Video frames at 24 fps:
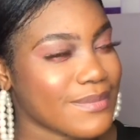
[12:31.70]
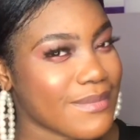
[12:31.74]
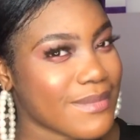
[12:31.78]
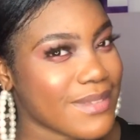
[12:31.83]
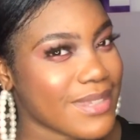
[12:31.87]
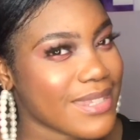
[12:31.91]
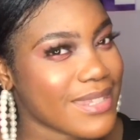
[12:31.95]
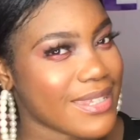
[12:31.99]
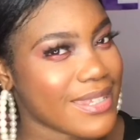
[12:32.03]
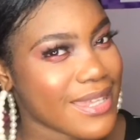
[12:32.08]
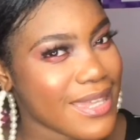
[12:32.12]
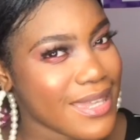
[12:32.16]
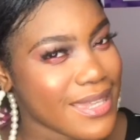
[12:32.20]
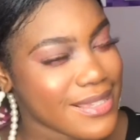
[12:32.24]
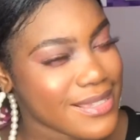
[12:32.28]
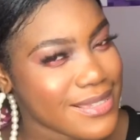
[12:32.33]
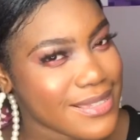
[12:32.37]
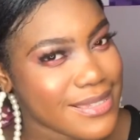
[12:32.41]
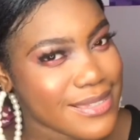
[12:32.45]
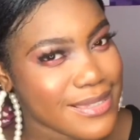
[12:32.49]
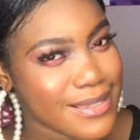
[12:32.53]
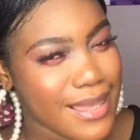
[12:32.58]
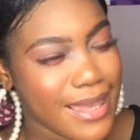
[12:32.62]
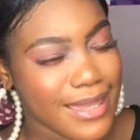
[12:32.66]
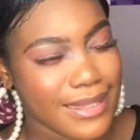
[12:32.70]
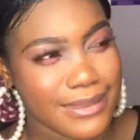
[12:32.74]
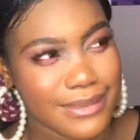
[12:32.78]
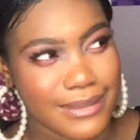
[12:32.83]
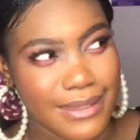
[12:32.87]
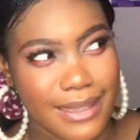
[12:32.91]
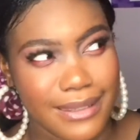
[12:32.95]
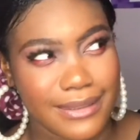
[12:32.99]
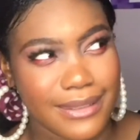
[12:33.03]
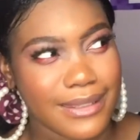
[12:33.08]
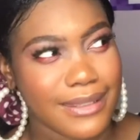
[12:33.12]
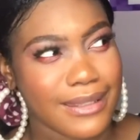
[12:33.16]
Yes, I
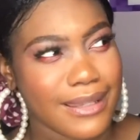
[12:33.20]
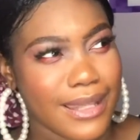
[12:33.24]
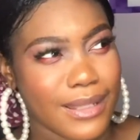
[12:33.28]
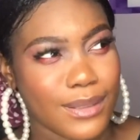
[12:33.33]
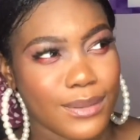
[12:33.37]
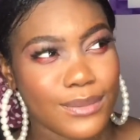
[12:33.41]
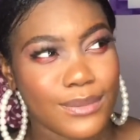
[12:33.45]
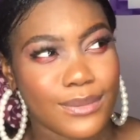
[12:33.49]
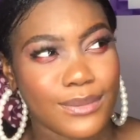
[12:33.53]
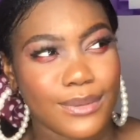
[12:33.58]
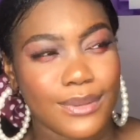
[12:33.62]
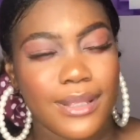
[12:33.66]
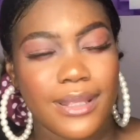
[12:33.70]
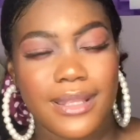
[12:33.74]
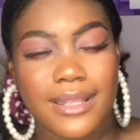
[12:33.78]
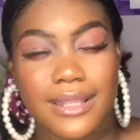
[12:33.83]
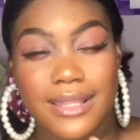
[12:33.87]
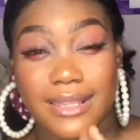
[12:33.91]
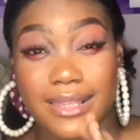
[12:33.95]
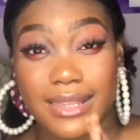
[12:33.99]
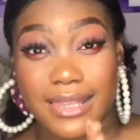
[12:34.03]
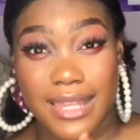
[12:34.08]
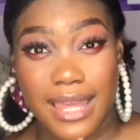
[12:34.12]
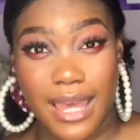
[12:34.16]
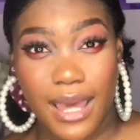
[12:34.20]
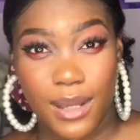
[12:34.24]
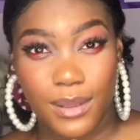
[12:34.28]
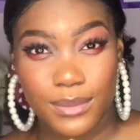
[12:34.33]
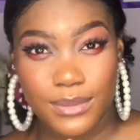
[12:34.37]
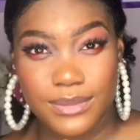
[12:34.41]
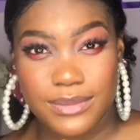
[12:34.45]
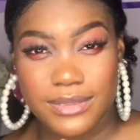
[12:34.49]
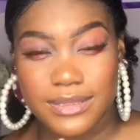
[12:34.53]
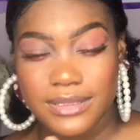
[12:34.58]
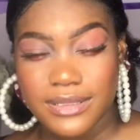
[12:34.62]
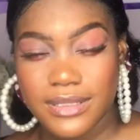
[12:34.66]
think I look loud,
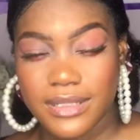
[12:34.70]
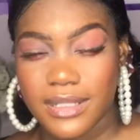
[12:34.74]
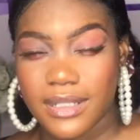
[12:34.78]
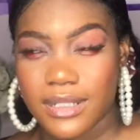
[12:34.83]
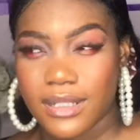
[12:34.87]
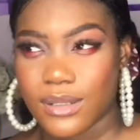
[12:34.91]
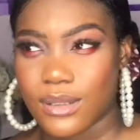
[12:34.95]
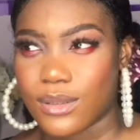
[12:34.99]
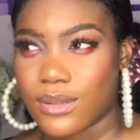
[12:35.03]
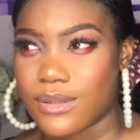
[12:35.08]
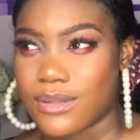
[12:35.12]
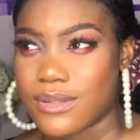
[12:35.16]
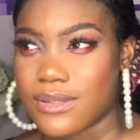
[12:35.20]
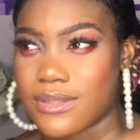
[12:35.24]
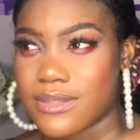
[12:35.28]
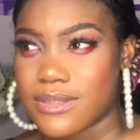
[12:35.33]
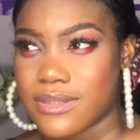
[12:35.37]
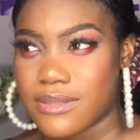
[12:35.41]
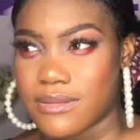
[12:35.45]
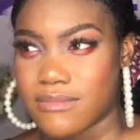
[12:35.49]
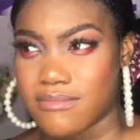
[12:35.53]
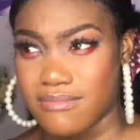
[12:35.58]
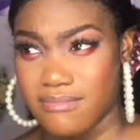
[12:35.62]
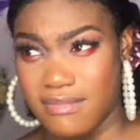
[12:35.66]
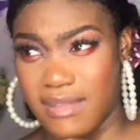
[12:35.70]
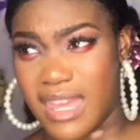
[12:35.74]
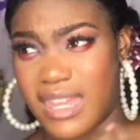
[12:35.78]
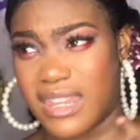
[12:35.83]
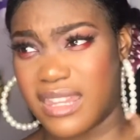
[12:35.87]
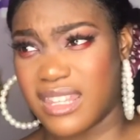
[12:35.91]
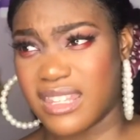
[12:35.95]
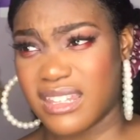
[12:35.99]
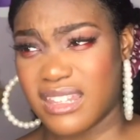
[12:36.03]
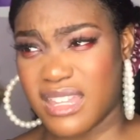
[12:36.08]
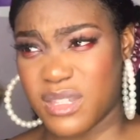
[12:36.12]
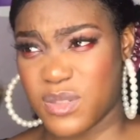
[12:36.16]
because I think
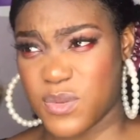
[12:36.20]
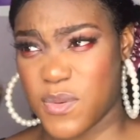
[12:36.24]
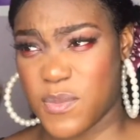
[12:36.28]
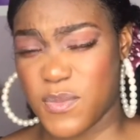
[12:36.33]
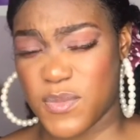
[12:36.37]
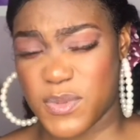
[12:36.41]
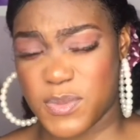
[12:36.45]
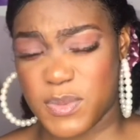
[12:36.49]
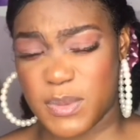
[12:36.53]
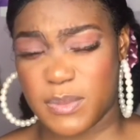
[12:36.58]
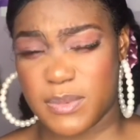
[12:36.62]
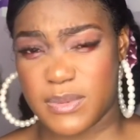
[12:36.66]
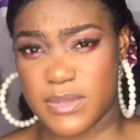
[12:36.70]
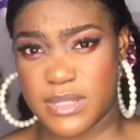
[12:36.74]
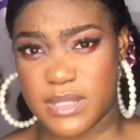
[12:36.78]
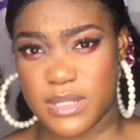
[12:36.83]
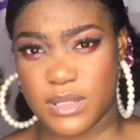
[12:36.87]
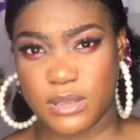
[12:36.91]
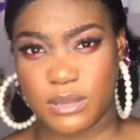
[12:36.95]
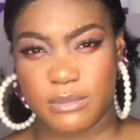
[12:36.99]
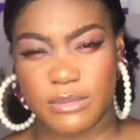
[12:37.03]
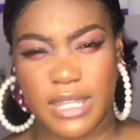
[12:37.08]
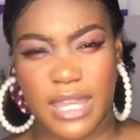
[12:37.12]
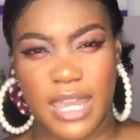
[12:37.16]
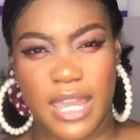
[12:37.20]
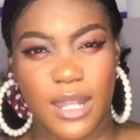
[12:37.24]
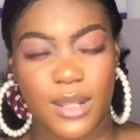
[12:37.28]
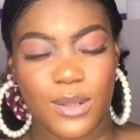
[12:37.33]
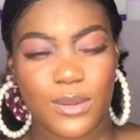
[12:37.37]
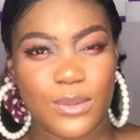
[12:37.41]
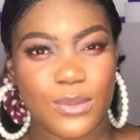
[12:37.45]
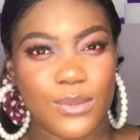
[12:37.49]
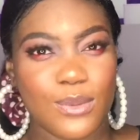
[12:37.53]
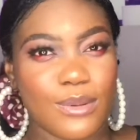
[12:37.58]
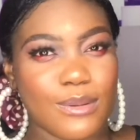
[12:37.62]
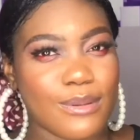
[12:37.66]
that's what most people tell me. I look
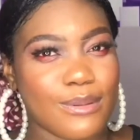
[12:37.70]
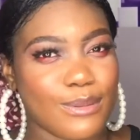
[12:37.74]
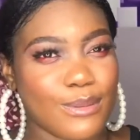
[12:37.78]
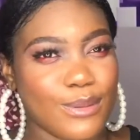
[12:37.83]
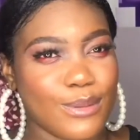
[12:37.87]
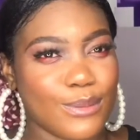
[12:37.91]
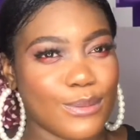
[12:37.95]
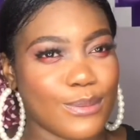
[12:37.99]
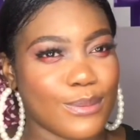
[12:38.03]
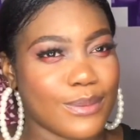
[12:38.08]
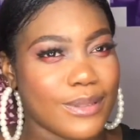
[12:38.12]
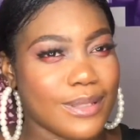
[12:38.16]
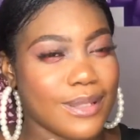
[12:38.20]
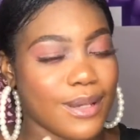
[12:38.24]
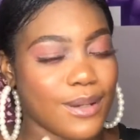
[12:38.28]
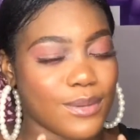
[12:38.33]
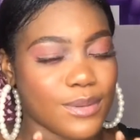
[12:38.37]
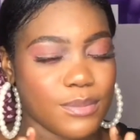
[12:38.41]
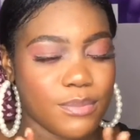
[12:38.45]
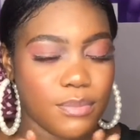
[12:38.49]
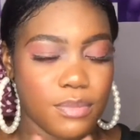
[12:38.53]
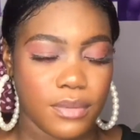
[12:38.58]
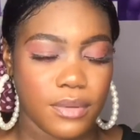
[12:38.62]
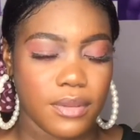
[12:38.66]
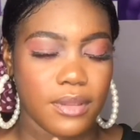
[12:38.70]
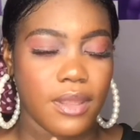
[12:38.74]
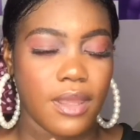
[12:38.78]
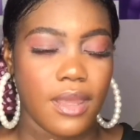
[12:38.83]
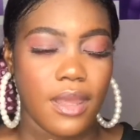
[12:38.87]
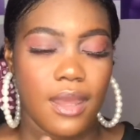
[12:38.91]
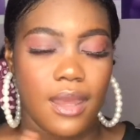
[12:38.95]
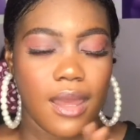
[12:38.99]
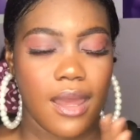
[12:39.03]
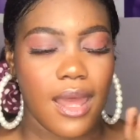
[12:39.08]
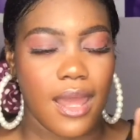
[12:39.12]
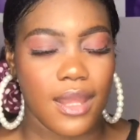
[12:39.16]
loud, but
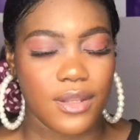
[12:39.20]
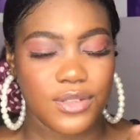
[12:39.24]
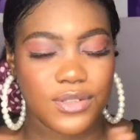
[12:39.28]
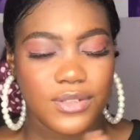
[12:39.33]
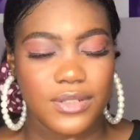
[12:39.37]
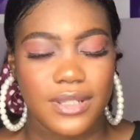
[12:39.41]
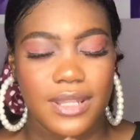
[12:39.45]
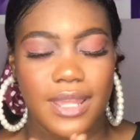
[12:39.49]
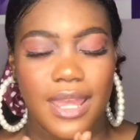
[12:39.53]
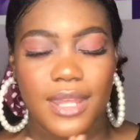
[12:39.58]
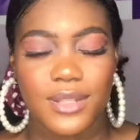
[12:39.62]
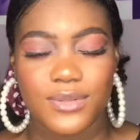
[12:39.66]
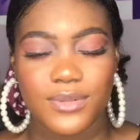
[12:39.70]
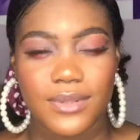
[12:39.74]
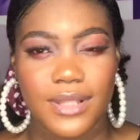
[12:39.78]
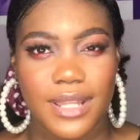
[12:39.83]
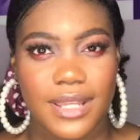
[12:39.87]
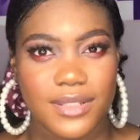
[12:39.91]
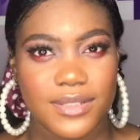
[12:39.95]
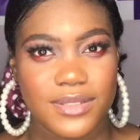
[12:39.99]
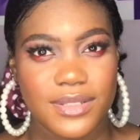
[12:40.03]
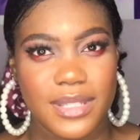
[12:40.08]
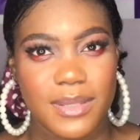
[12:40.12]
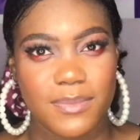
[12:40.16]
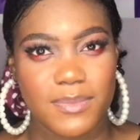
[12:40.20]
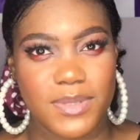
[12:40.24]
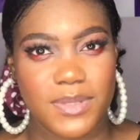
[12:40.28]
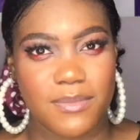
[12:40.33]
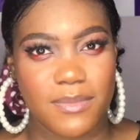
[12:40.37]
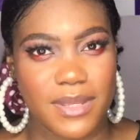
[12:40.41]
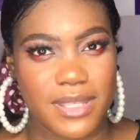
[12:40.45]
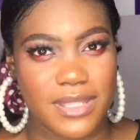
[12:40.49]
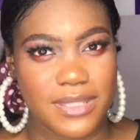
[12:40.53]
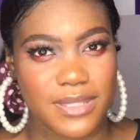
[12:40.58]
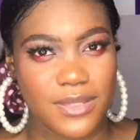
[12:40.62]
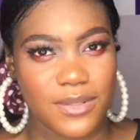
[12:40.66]
actually I do like to keep to
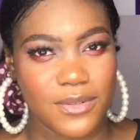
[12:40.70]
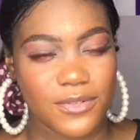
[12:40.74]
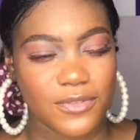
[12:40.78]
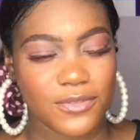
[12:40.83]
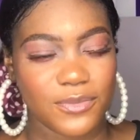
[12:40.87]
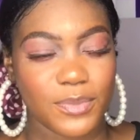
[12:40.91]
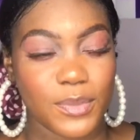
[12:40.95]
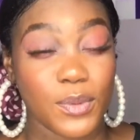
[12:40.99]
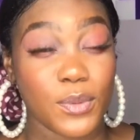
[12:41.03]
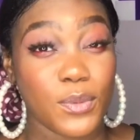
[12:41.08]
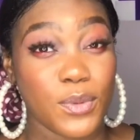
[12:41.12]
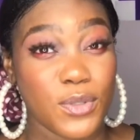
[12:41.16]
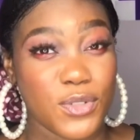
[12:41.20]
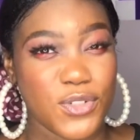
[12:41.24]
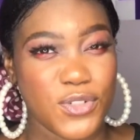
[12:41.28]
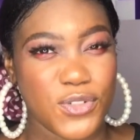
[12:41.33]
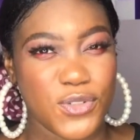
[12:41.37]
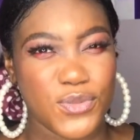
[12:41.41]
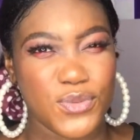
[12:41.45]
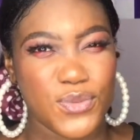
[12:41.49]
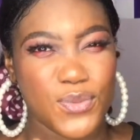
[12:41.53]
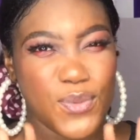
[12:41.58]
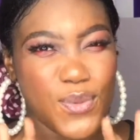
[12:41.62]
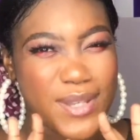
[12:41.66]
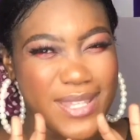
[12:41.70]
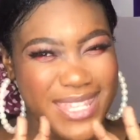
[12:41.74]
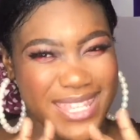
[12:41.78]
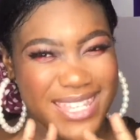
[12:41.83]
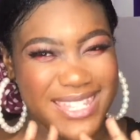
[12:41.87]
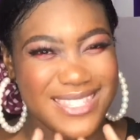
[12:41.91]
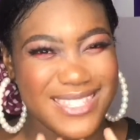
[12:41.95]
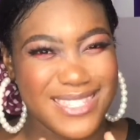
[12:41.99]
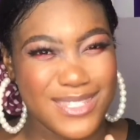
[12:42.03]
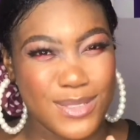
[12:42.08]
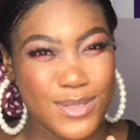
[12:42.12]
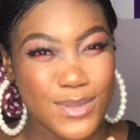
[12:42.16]
myself. But once you get
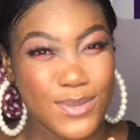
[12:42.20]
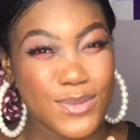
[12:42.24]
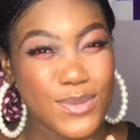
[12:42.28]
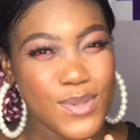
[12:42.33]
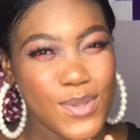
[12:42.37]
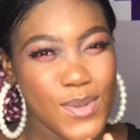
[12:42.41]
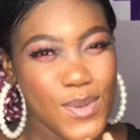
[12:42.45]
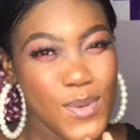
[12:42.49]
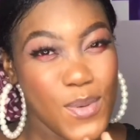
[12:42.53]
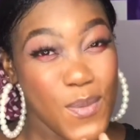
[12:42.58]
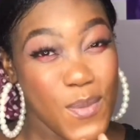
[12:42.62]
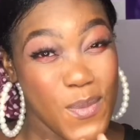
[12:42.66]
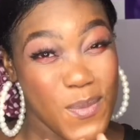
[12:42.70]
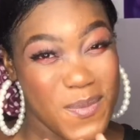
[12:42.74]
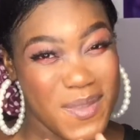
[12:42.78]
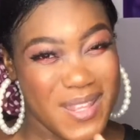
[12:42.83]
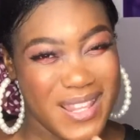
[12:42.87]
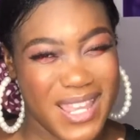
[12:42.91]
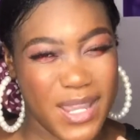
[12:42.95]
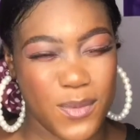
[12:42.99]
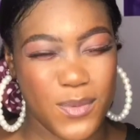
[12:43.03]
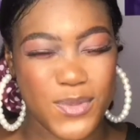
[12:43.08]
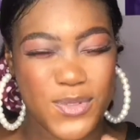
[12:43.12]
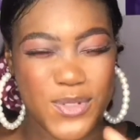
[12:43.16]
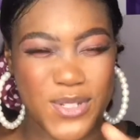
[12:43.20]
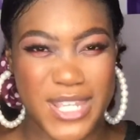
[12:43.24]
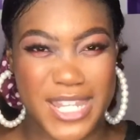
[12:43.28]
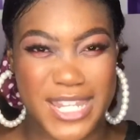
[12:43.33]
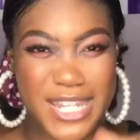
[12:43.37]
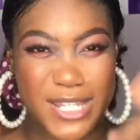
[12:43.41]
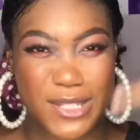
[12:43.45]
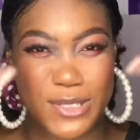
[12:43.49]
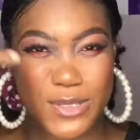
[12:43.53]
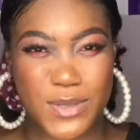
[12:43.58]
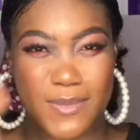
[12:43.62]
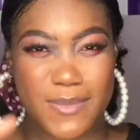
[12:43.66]
to know me, like once you get
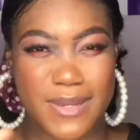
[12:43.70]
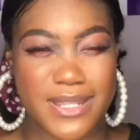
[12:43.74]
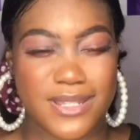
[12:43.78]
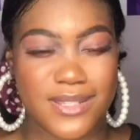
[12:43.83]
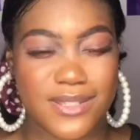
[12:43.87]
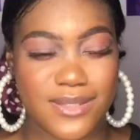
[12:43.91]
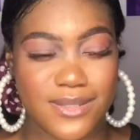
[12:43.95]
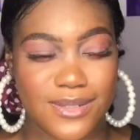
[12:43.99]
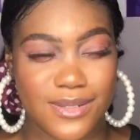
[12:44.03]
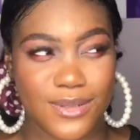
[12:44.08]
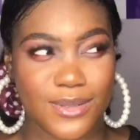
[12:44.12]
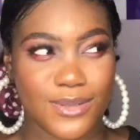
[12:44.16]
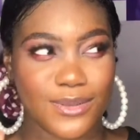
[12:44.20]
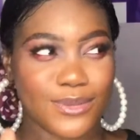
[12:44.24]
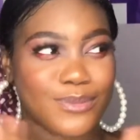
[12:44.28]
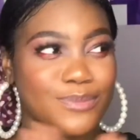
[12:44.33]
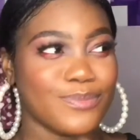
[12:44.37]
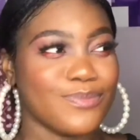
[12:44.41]
into my circle,